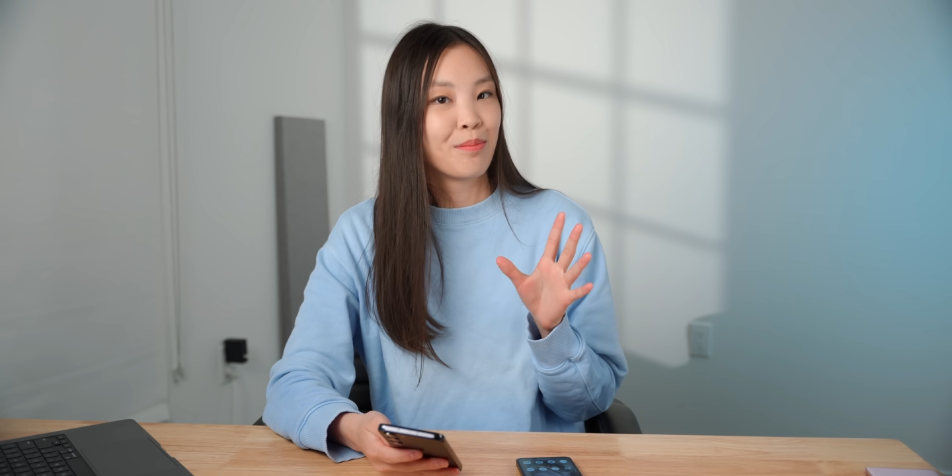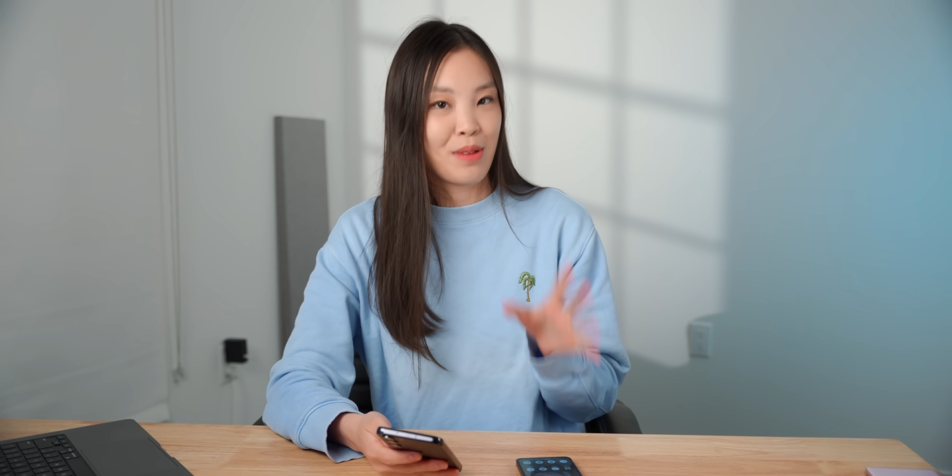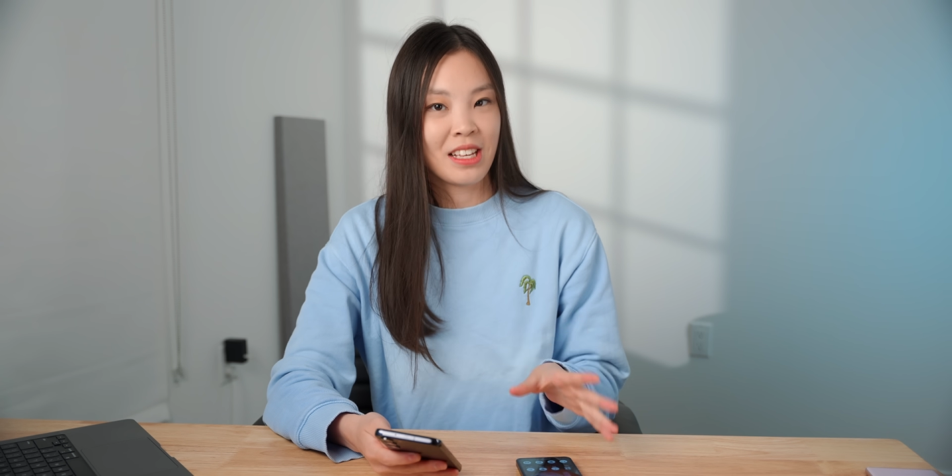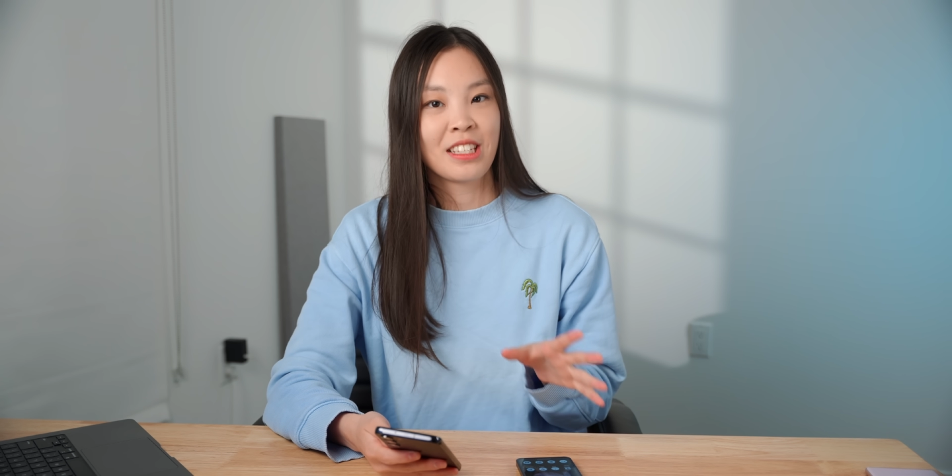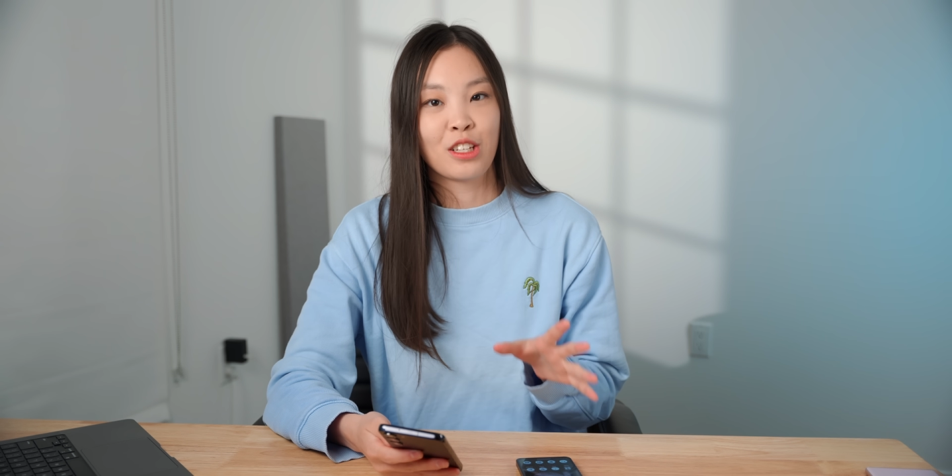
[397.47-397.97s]

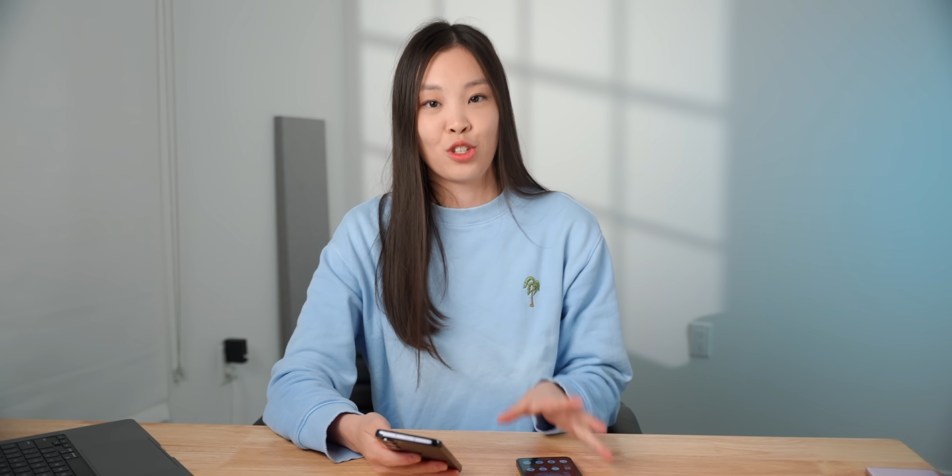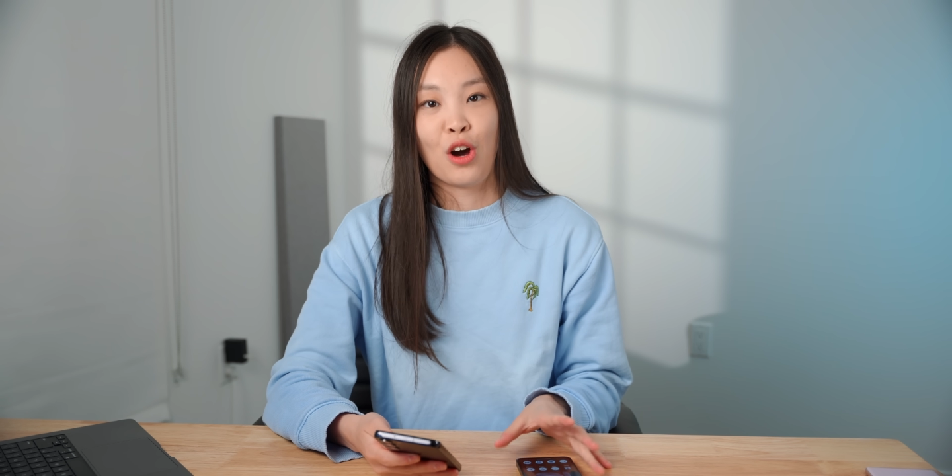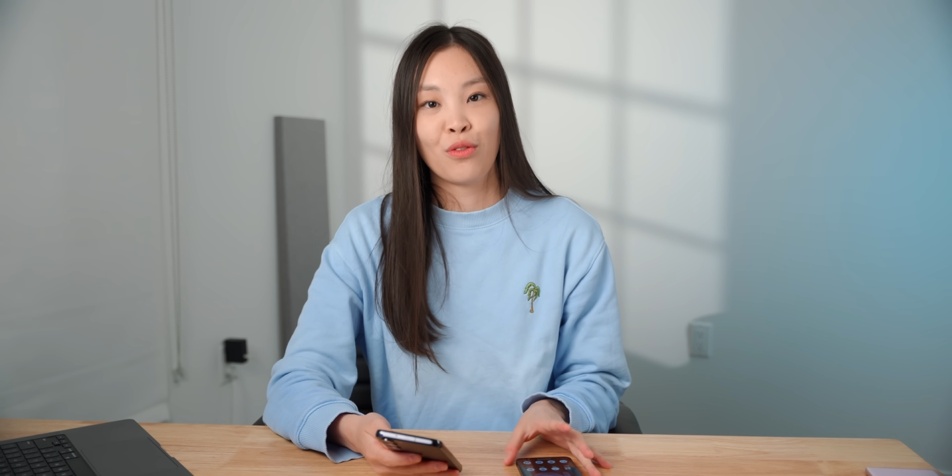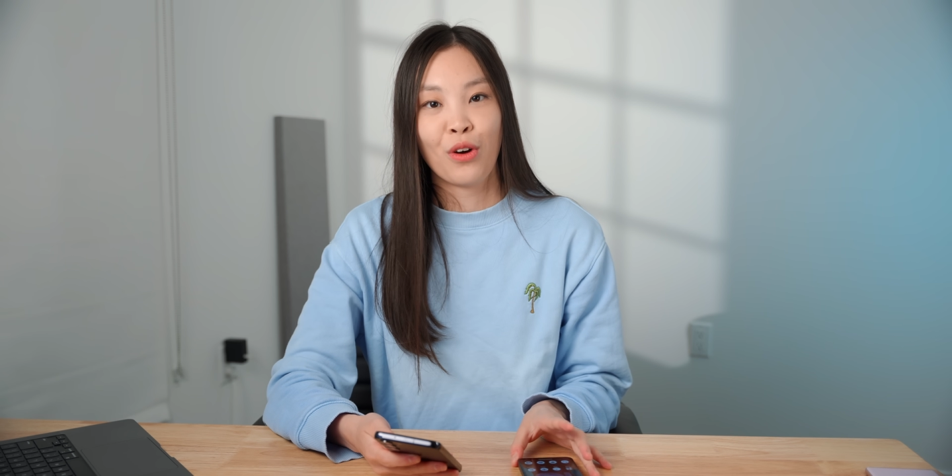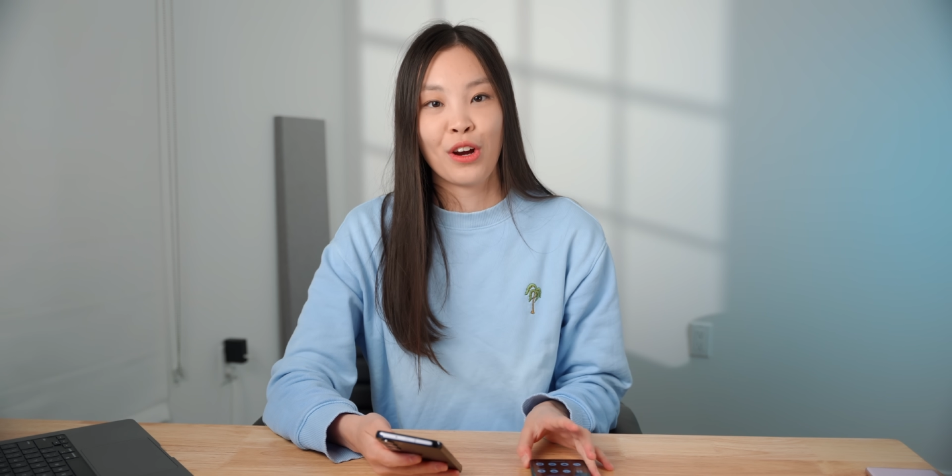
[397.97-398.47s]
basic
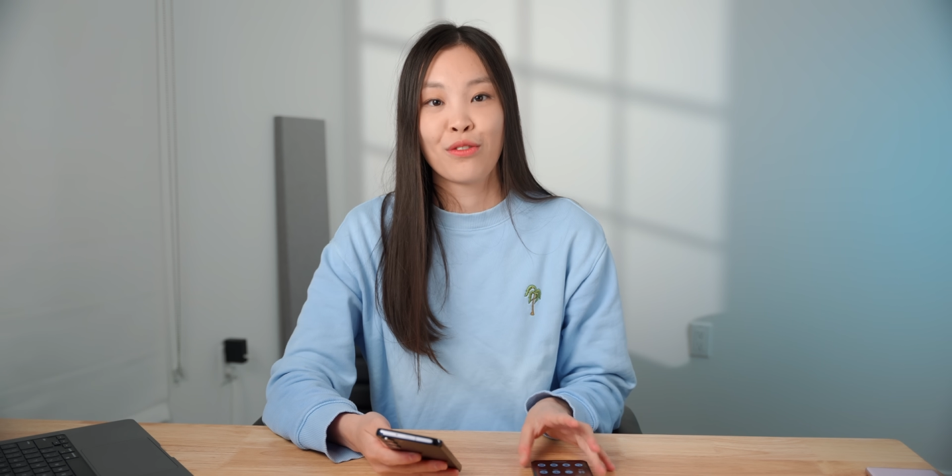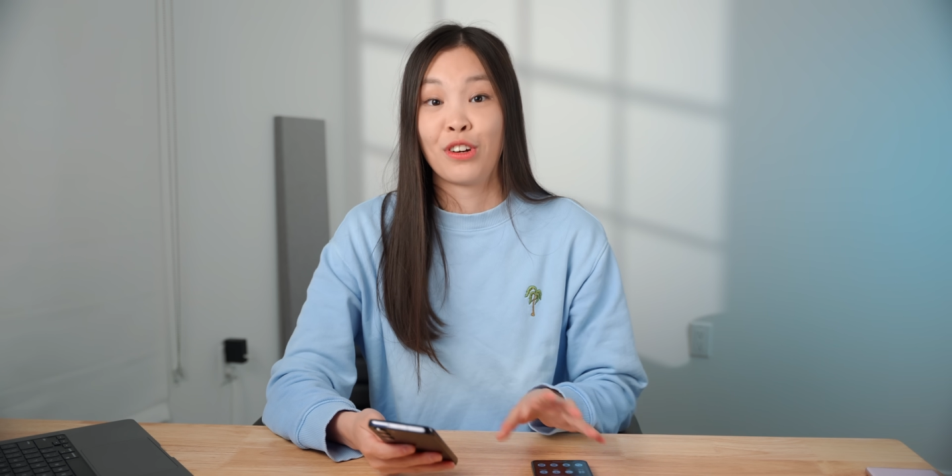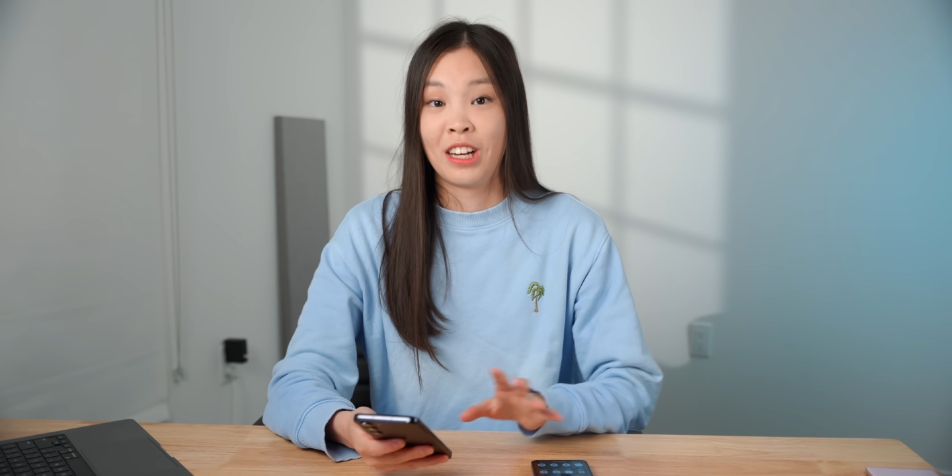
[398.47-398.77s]
software for